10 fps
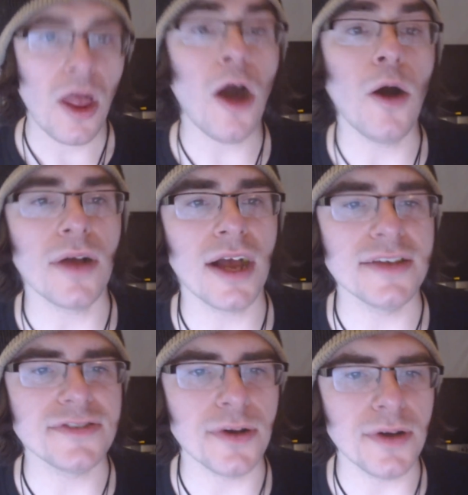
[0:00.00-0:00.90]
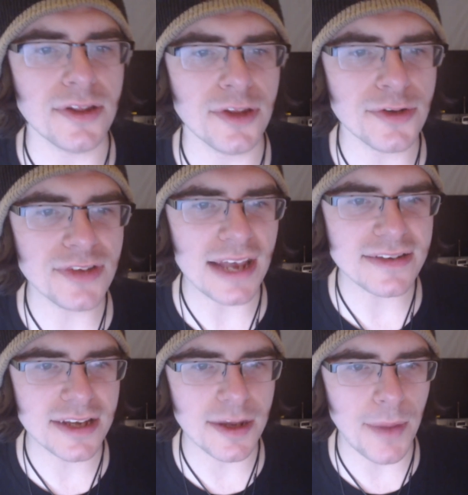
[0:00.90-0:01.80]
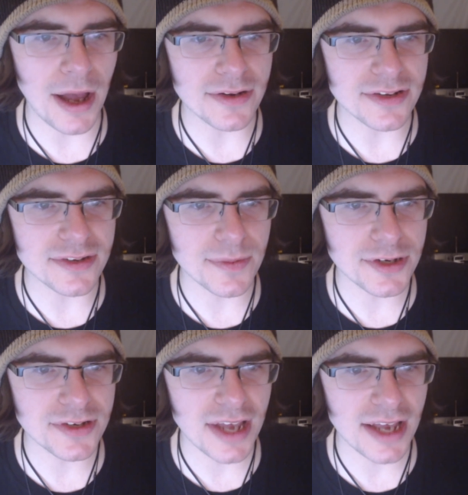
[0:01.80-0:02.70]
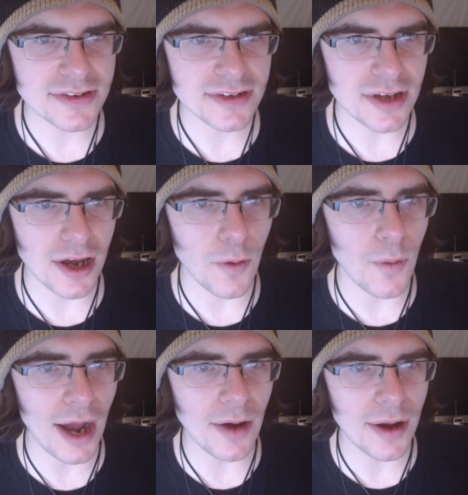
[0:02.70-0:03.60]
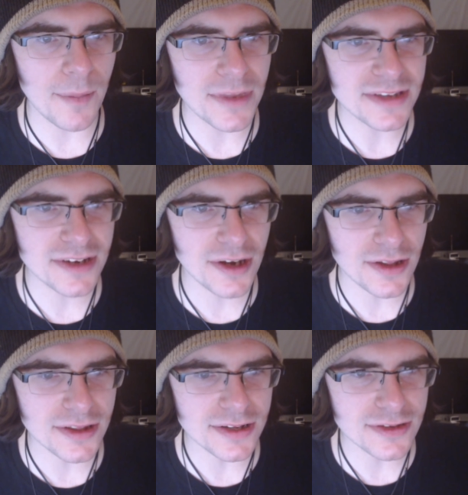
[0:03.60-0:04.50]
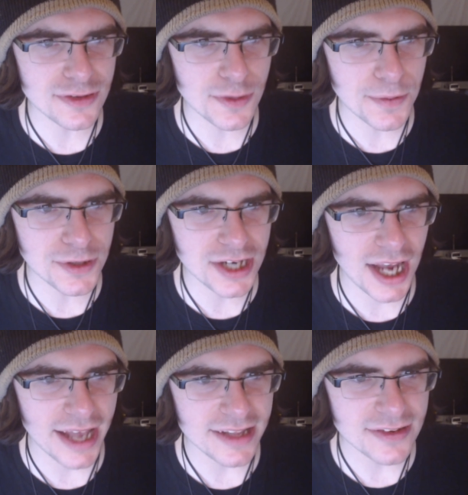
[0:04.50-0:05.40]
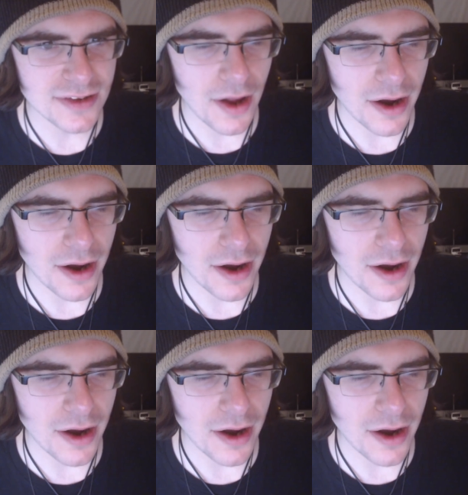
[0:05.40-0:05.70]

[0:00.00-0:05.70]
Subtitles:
oh, guys, so those asking about, did someone just ask? Oh, wow, I'm missing all the super chats.